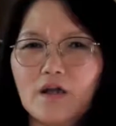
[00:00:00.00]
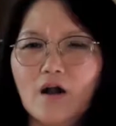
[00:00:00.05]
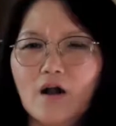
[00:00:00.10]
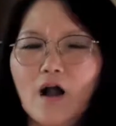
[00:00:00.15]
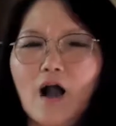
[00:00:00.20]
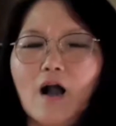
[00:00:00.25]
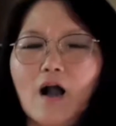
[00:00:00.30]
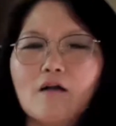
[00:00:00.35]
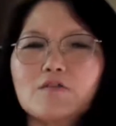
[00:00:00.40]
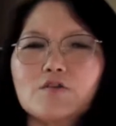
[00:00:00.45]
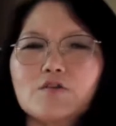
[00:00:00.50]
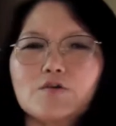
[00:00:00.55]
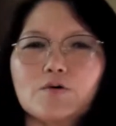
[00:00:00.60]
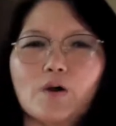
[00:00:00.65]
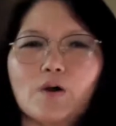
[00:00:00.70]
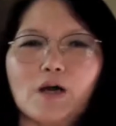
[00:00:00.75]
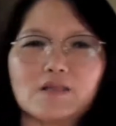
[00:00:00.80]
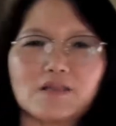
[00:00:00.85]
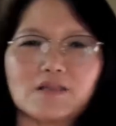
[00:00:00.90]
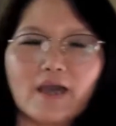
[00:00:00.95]
how to
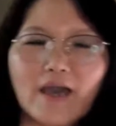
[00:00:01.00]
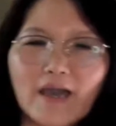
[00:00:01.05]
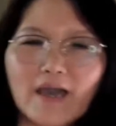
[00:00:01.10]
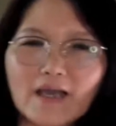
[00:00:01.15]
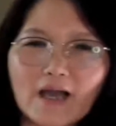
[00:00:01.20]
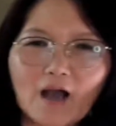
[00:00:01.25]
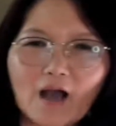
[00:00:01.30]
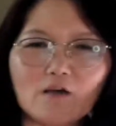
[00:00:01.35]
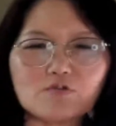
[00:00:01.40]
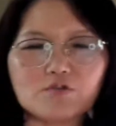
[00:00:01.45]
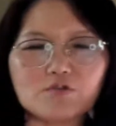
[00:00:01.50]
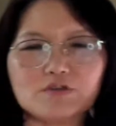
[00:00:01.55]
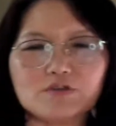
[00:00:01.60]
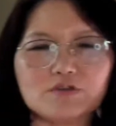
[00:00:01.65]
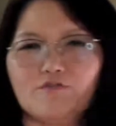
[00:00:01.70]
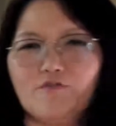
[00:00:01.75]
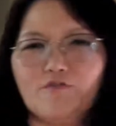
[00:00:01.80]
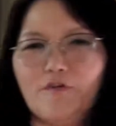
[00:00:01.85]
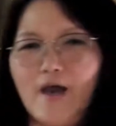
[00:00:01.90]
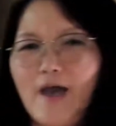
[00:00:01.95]
attack, how to
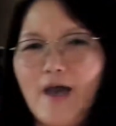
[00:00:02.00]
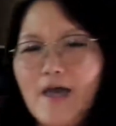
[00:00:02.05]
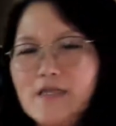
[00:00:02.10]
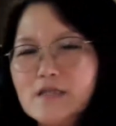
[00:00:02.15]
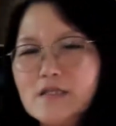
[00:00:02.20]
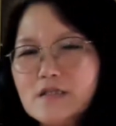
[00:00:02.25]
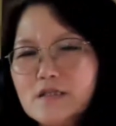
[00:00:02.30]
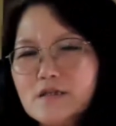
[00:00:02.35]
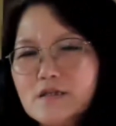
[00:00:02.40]
defend,